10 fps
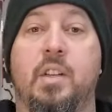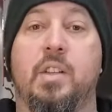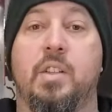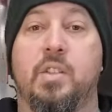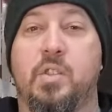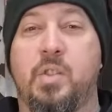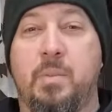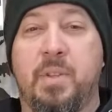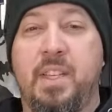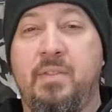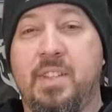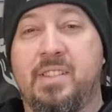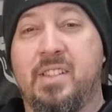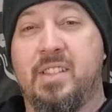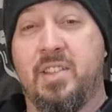So I believe
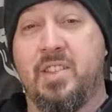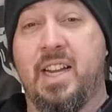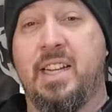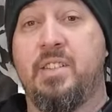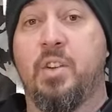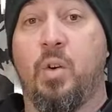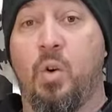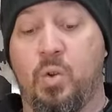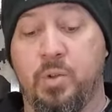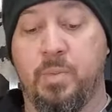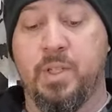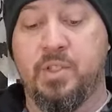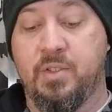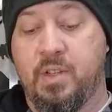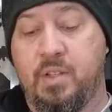this is designed to hold a
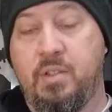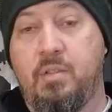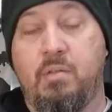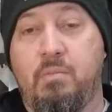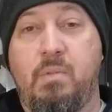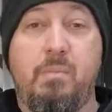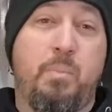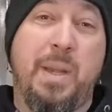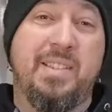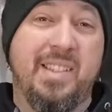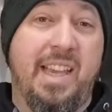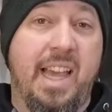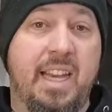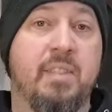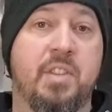bunch of, basically
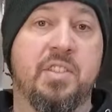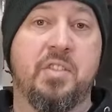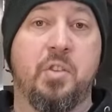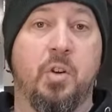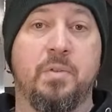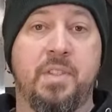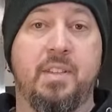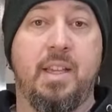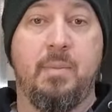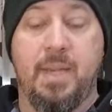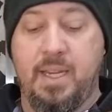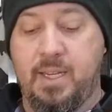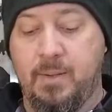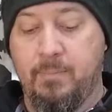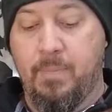any of the stoves that they
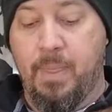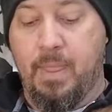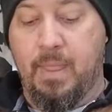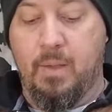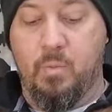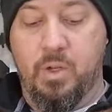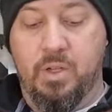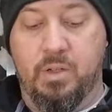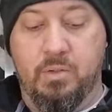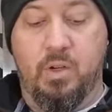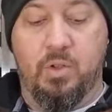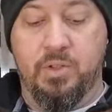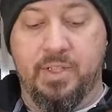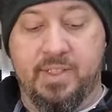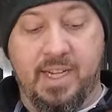make will
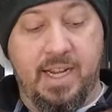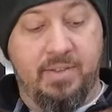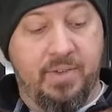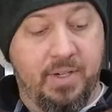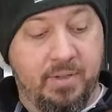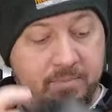hold inside of here.